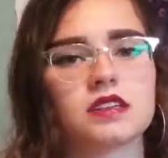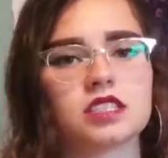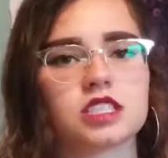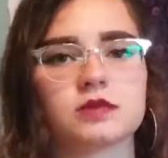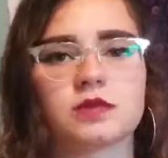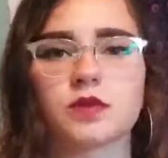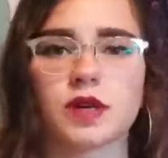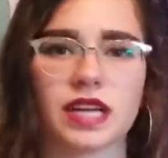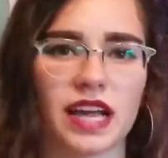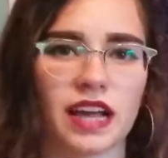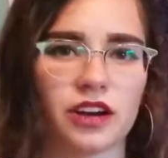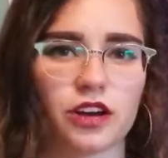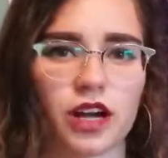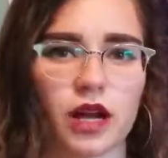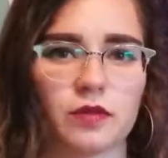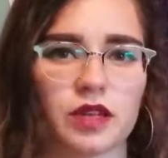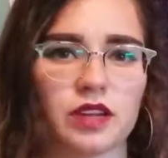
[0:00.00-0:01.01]
She's been working at her
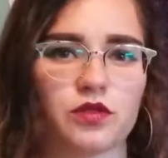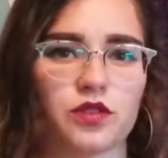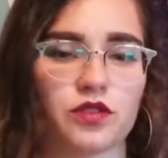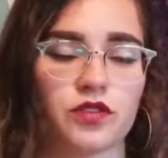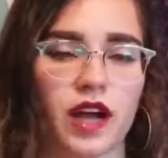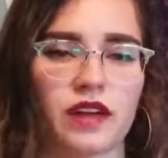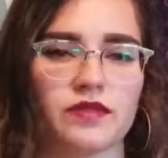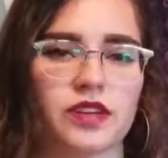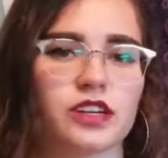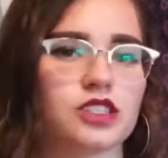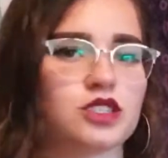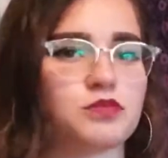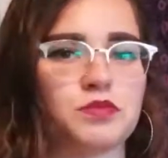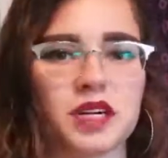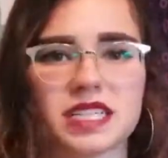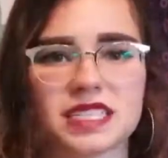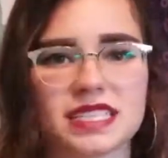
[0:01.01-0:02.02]
company for five years,
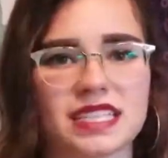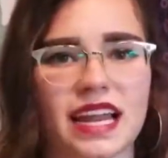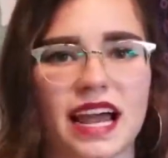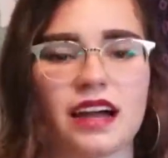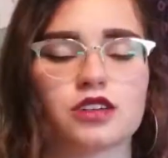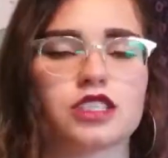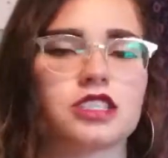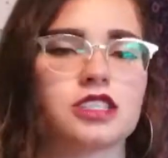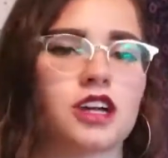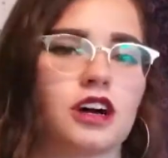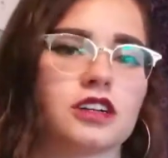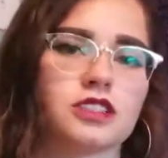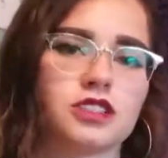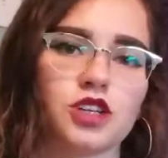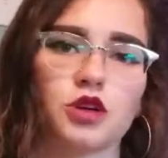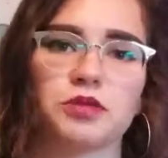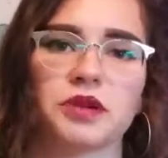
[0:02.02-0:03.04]
busting out. She talks
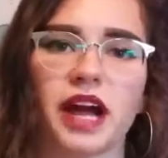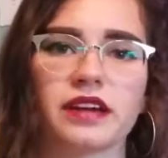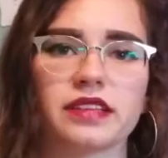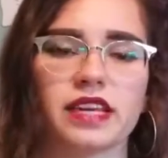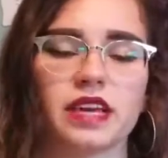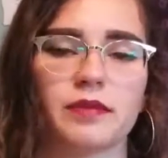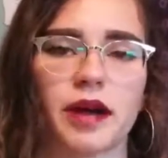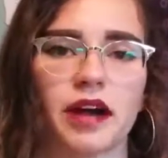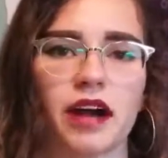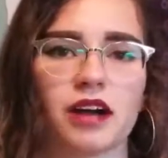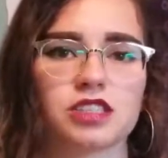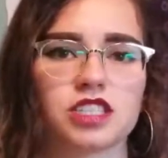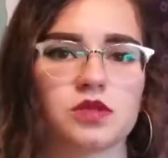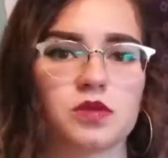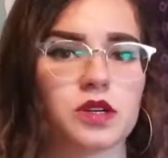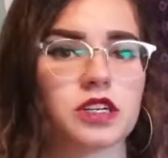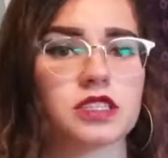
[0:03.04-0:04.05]
so proudly about how
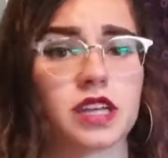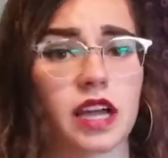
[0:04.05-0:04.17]
she works.